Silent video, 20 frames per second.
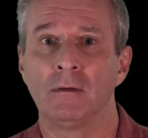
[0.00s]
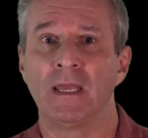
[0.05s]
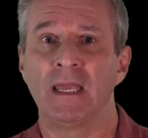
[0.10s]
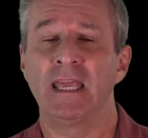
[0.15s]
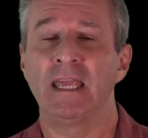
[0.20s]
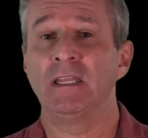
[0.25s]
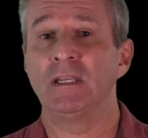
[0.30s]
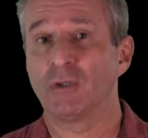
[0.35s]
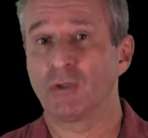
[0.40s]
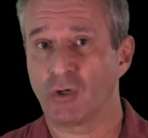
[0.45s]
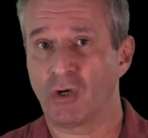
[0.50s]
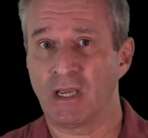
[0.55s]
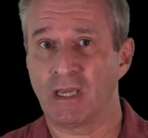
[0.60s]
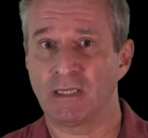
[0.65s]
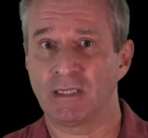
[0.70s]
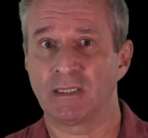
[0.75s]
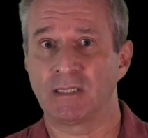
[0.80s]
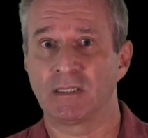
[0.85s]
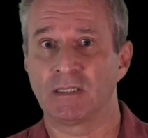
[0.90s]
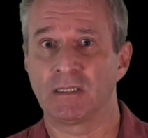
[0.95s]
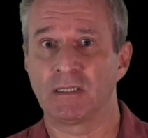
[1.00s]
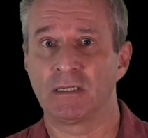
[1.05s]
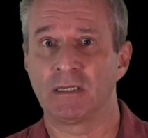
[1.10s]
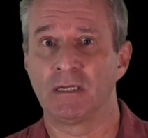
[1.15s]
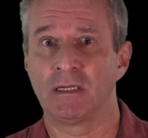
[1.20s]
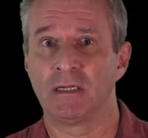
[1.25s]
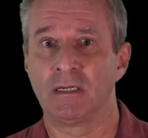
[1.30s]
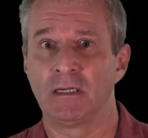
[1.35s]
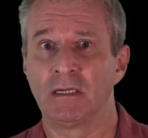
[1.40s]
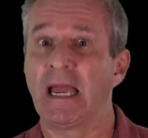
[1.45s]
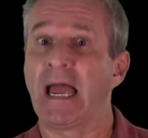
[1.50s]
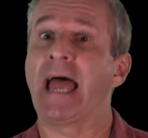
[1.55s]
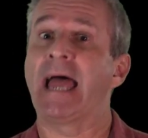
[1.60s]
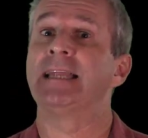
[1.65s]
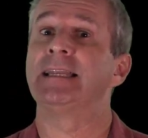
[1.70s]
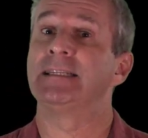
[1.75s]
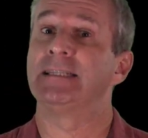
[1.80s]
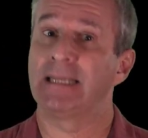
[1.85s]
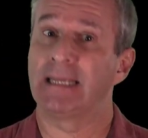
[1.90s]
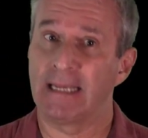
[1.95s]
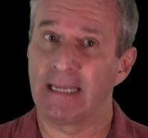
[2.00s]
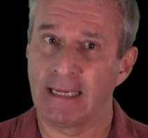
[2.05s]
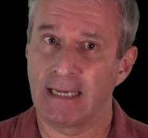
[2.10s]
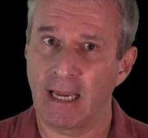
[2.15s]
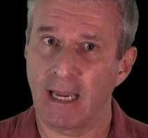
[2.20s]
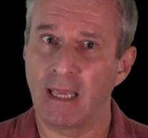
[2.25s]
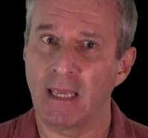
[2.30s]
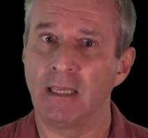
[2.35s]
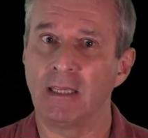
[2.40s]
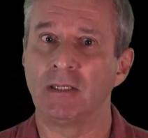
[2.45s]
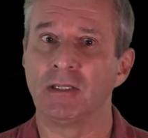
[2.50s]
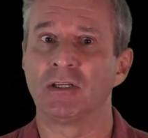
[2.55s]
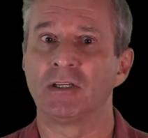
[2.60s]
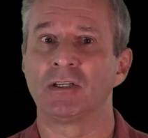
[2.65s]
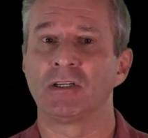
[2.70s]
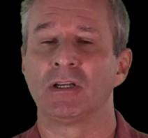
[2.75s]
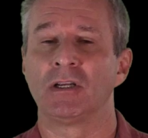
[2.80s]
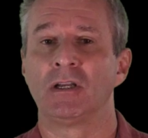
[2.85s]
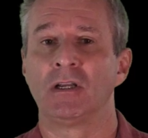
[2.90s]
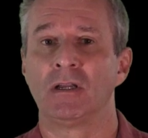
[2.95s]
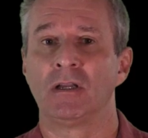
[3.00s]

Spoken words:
interest and engage